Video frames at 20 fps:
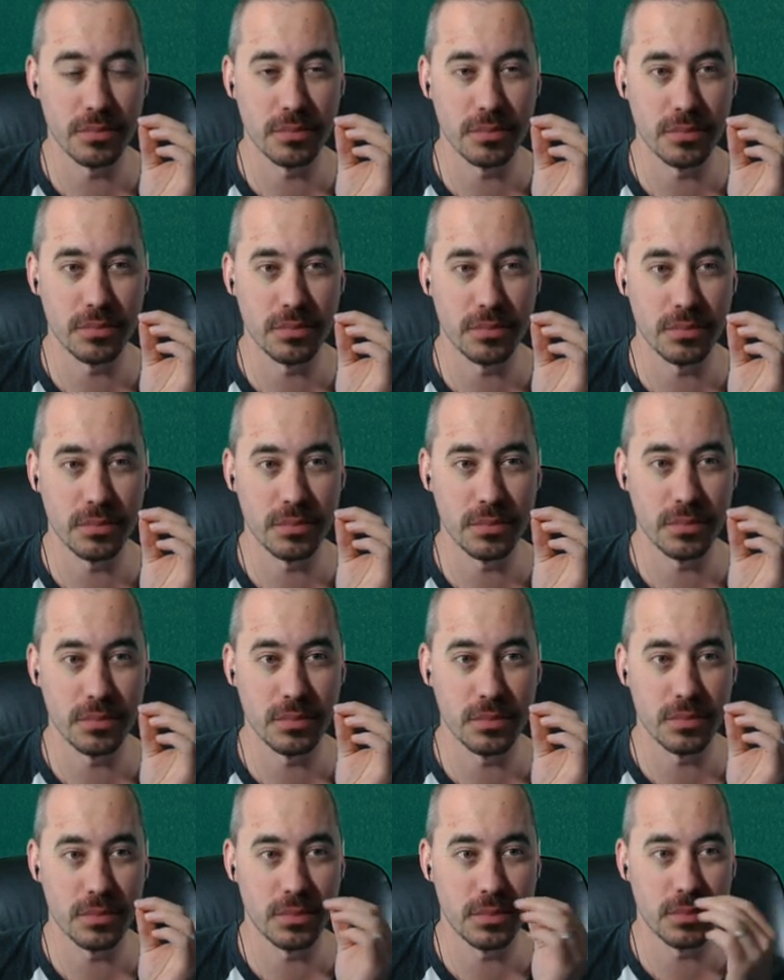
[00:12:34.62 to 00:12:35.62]

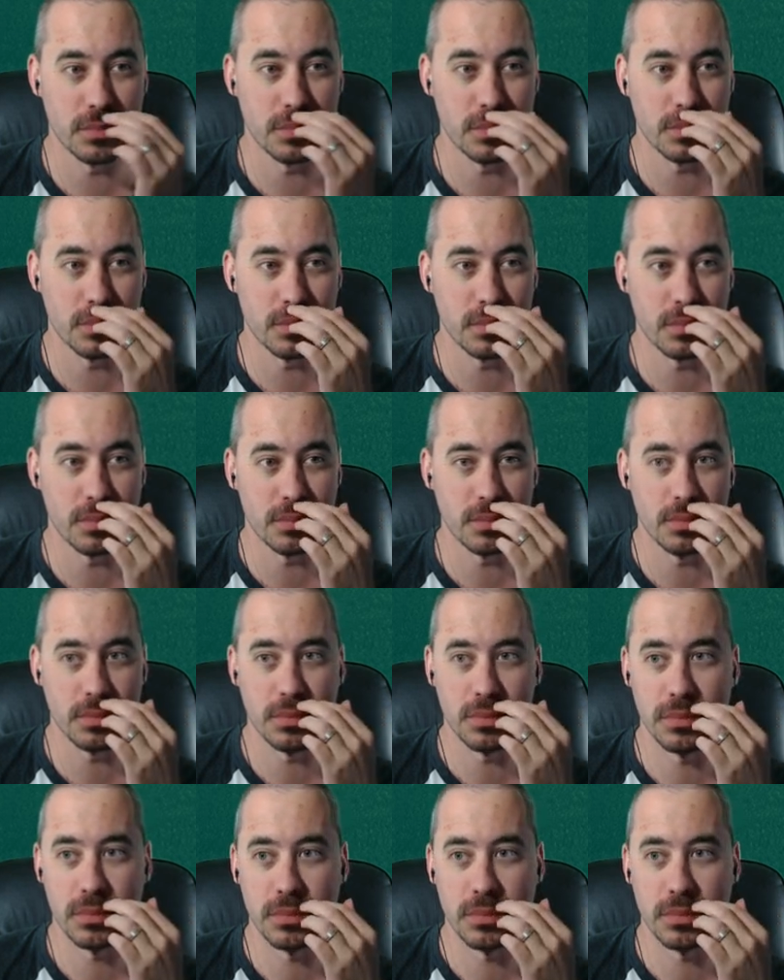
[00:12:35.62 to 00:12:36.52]
Nobody speaks.